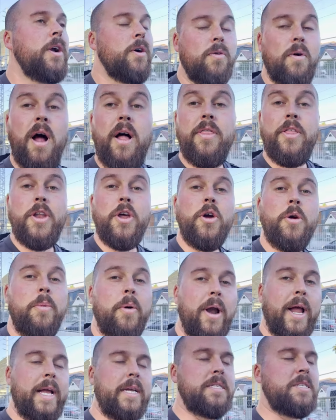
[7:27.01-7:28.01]
rather than
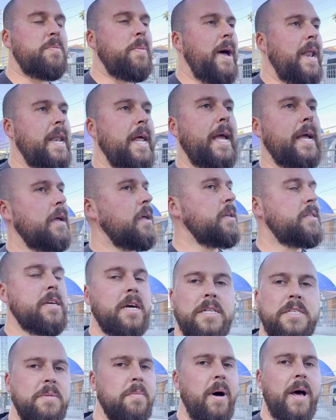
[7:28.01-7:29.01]
Ubering and spending
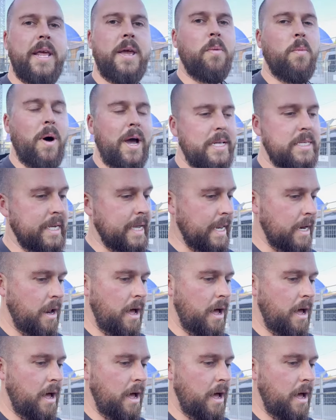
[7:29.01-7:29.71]
tons of money and waiting in